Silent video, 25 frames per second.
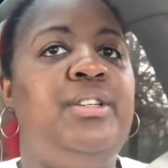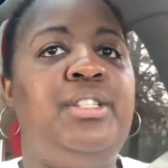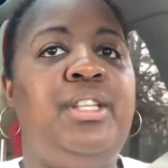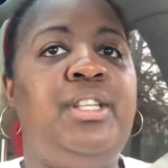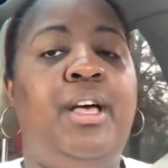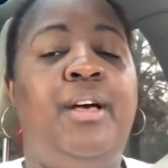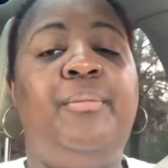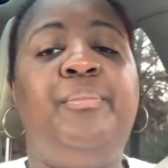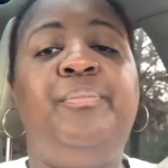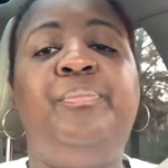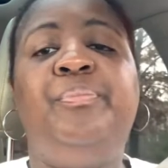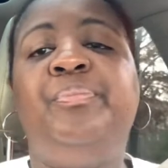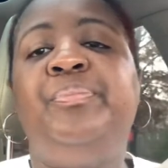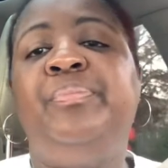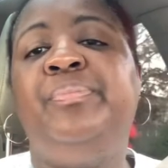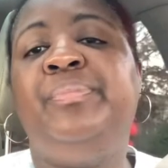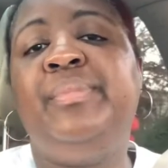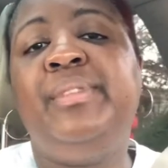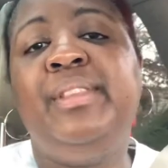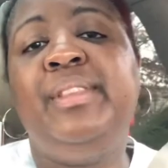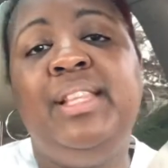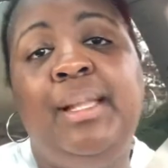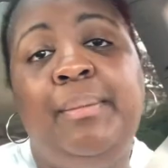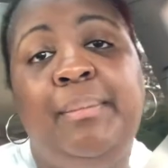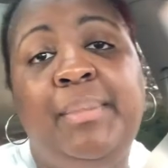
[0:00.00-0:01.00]
So
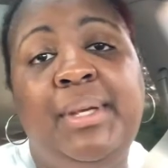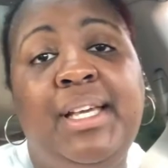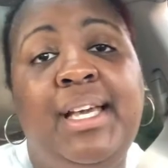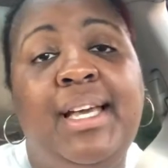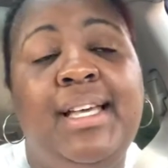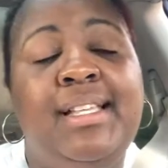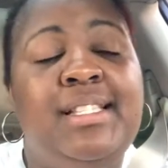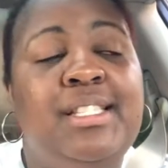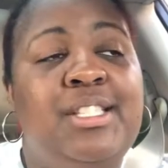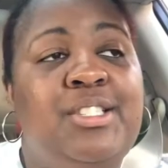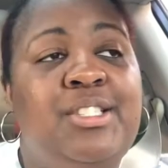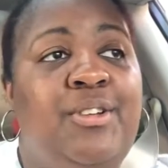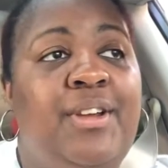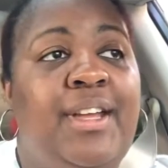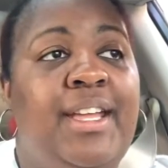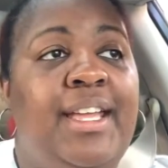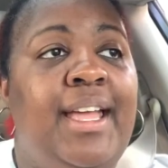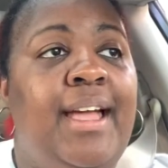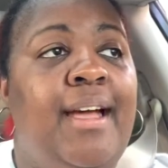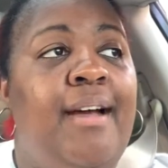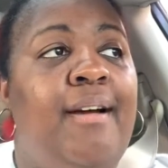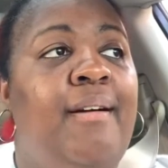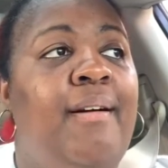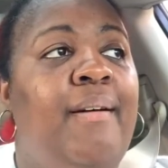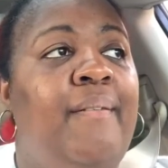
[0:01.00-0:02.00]
let me concentrate,
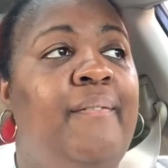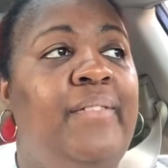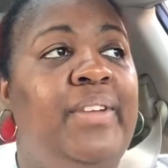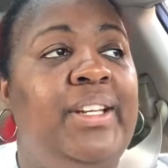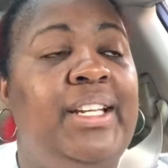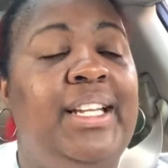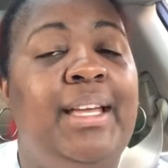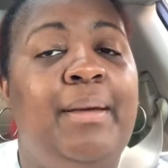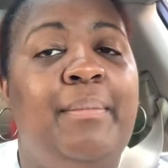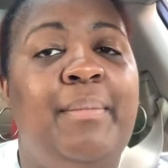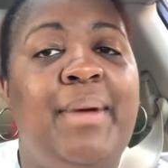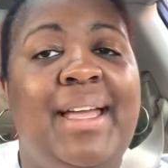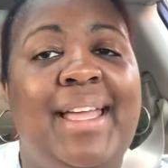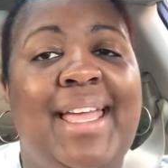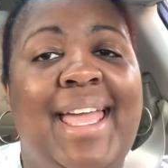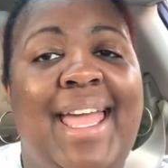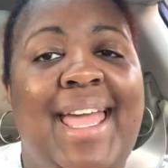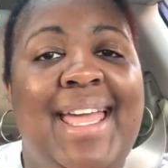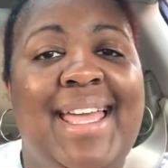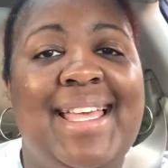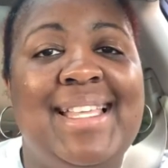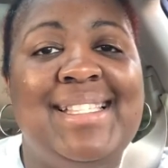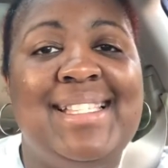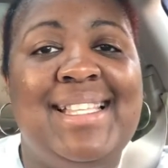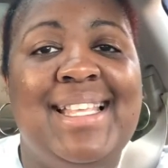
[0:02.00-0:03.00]
y'all. I'm finna get my
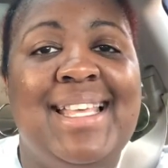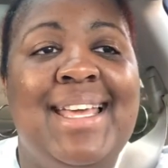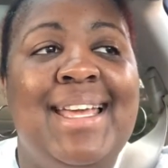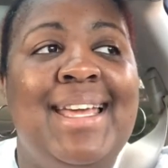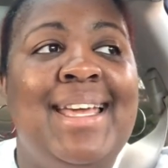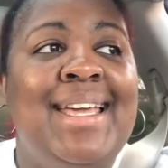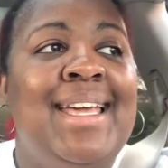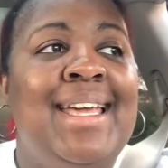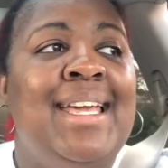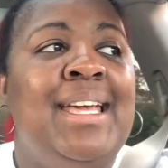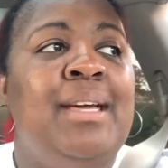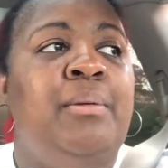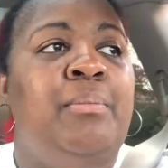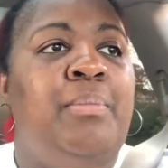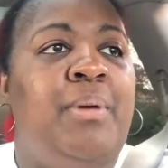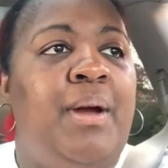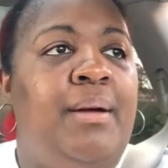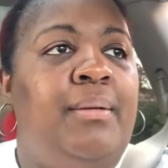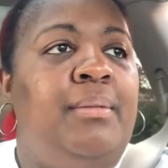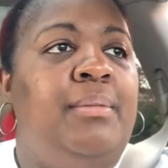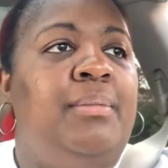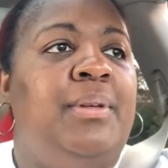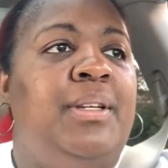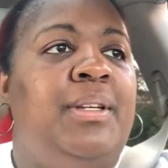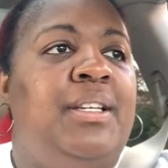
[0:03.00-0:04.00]
gas. I'm
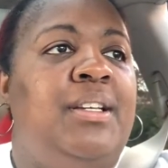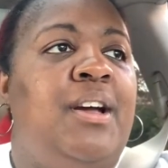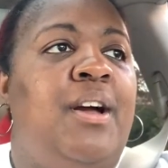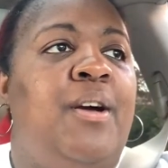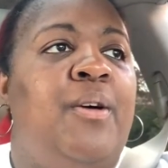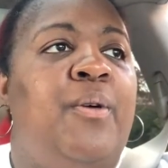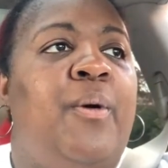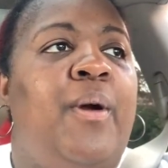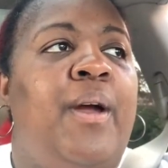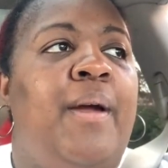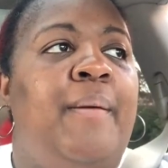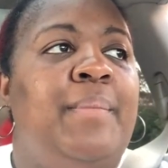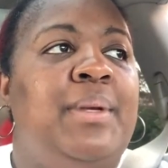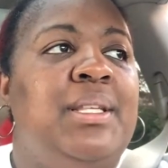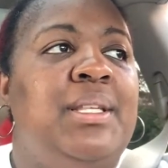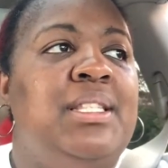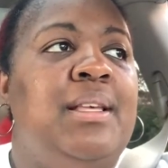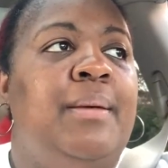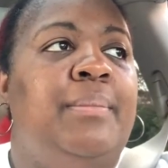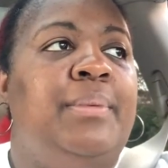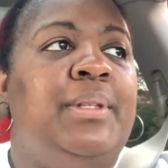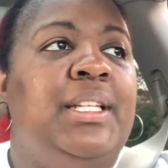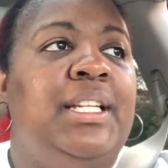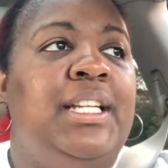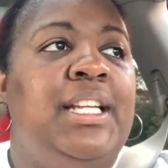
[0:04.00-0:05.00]
probably gonna grab me
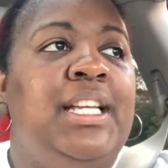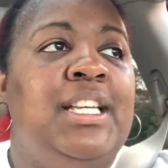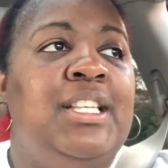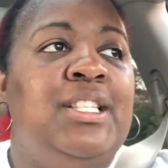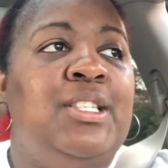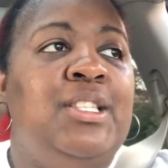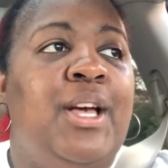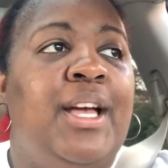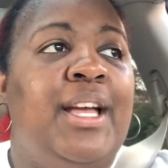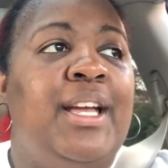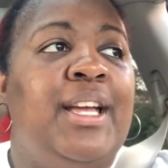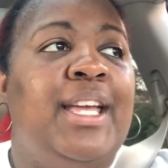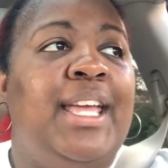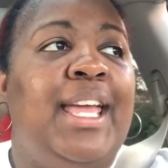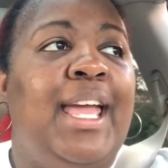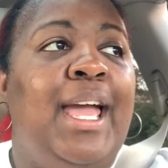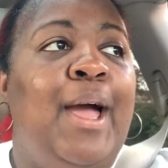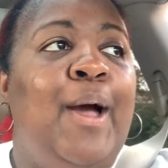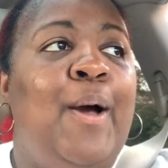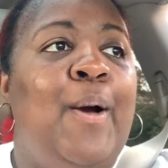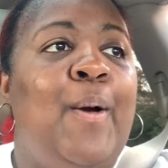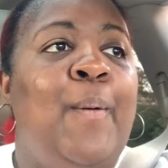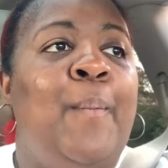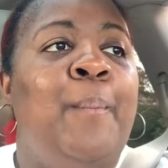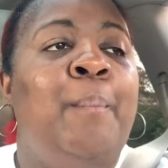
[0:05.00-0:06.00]
something to eat so I can get
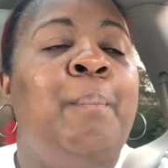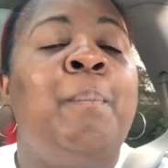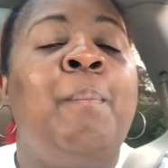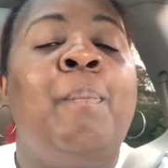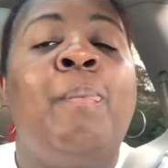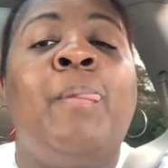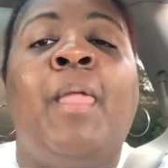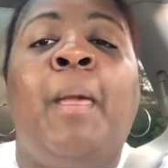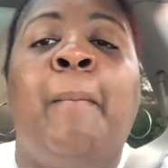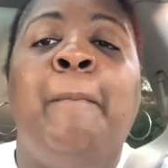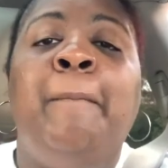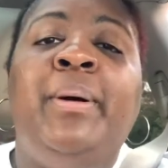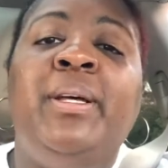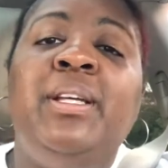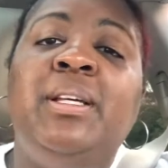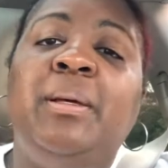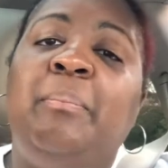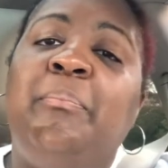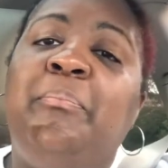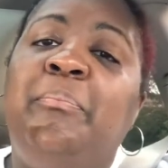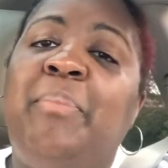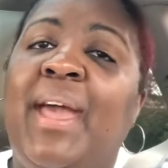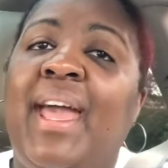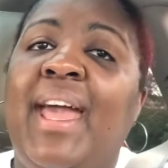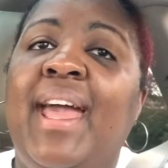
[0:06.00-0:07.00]
home.
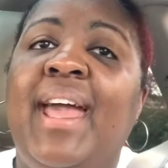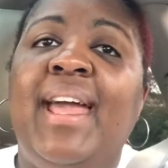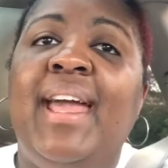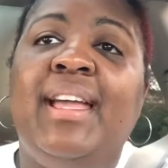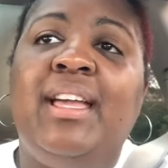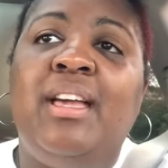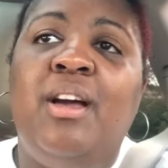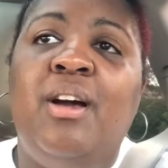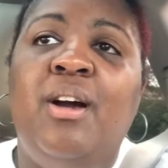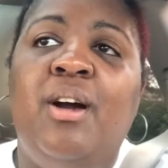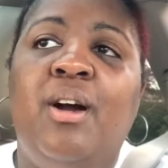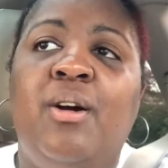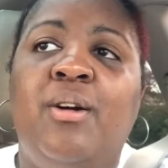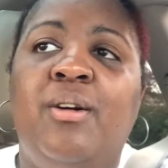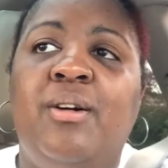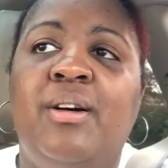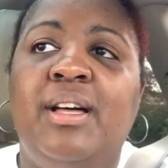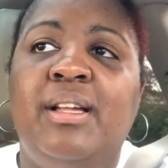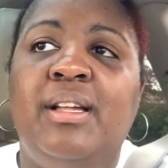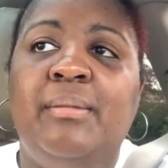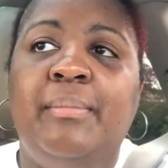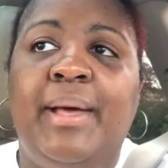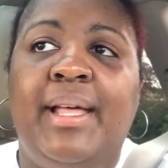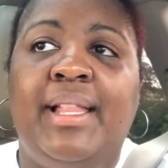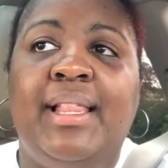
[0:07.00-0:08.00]
Put back
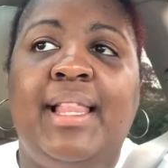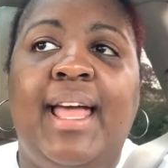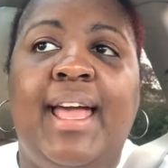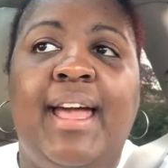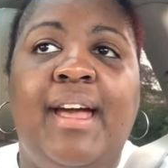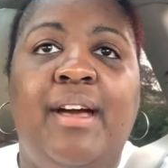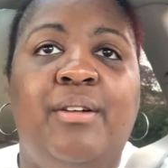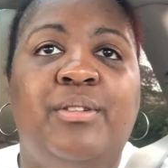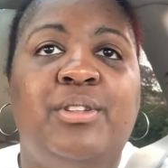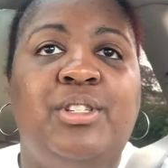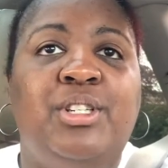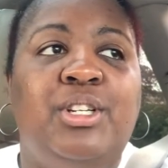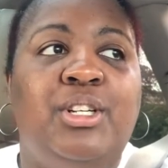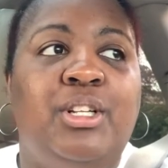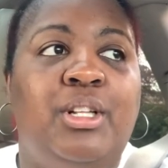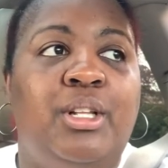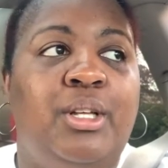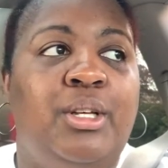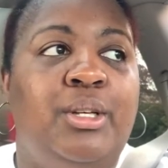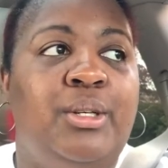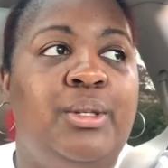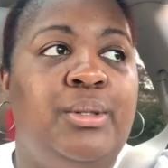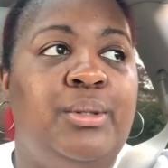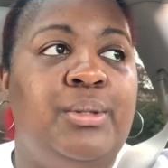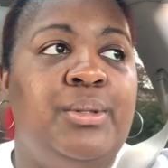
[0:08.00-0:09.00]
on my lounge
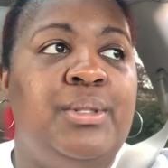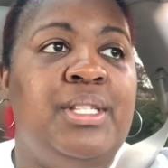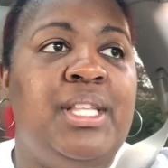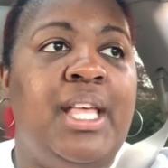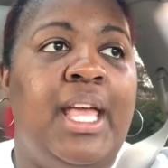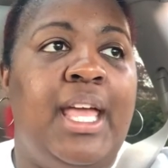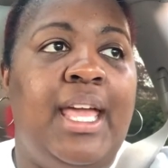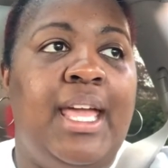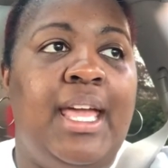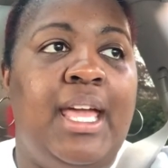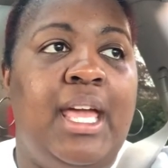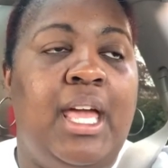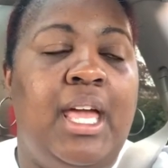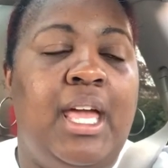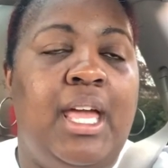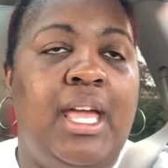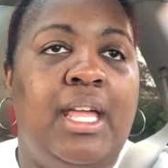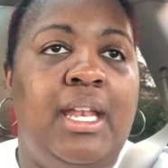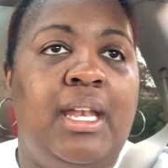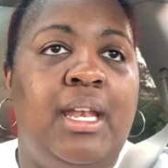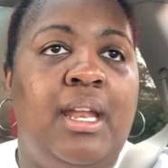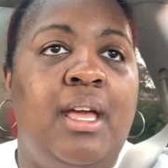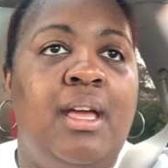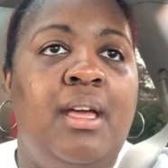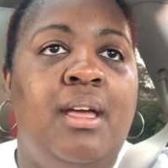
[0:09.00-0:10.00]
clothes
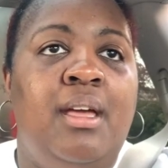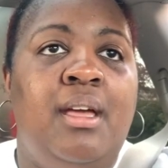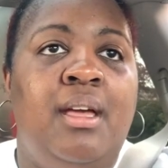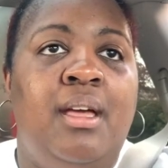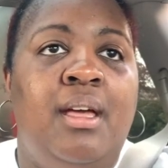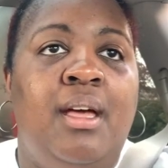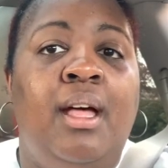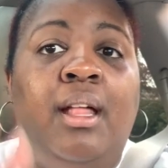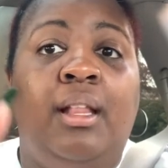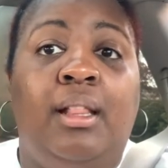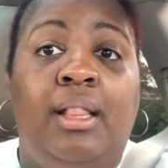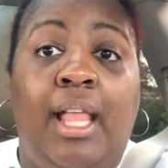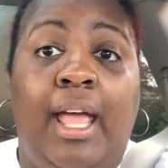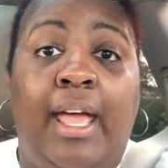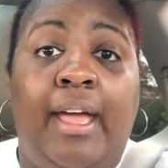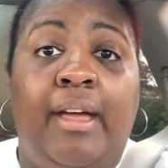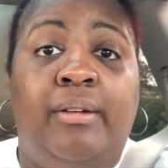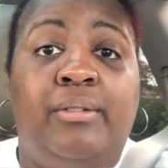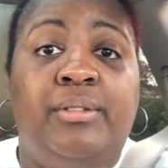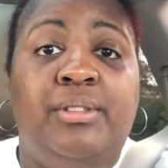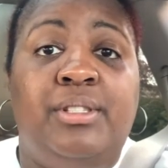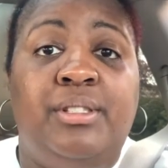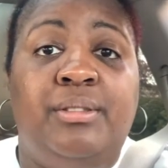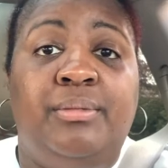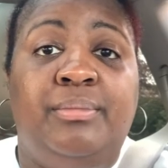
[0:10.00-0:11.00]
and
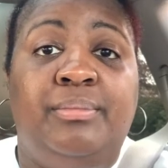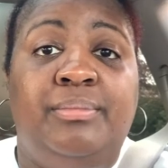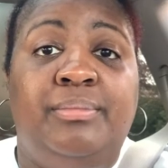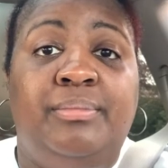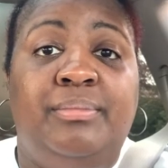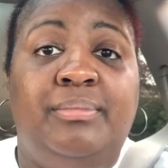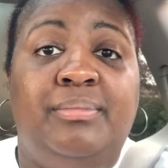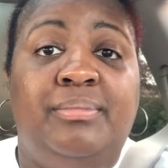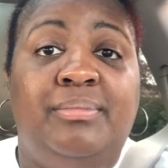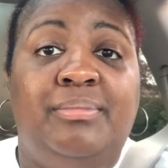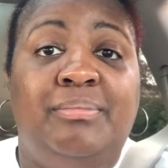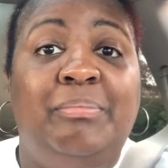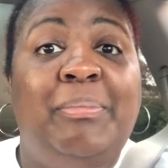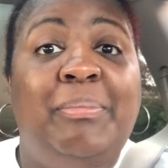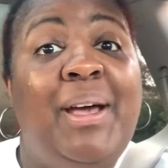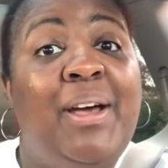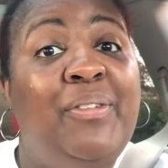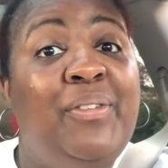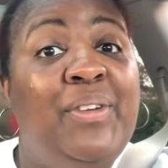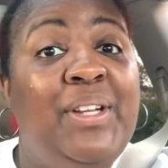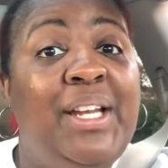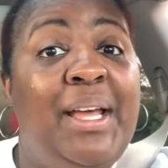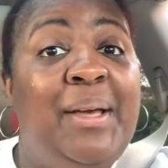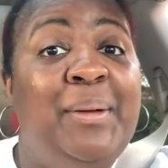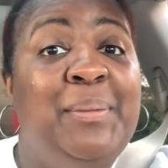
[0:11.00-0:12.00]
lounge. Bye
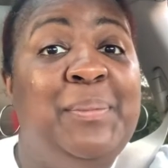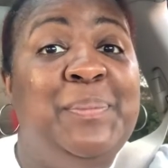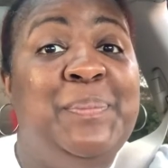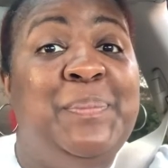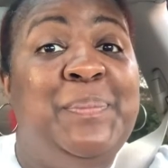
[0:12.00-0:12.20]
for now.